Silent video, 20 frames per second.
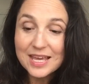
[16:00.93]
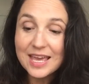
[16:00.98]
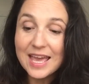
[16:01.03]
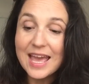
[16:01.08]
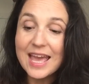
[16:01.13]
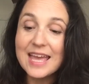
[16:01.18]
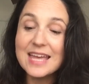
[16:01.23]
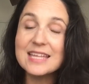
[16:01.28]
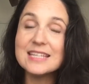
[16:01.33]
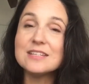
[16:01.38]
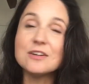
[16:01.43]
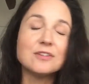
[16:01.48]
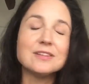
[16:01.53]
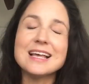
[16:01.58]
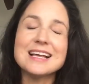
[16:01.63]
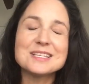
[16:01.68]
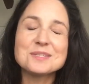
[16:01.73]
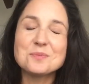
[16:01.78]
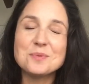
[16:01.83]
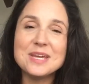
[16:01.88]

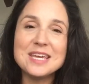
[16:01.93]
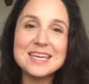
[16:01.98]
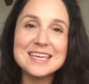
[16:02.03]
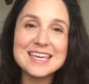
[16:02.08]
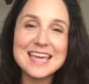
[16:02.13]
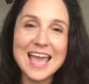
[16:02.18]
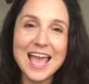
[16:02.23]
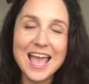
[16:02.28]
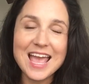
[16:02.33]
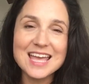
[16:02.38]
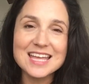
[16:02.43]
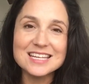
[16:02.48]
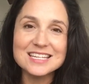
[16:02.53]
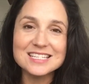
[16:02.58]
and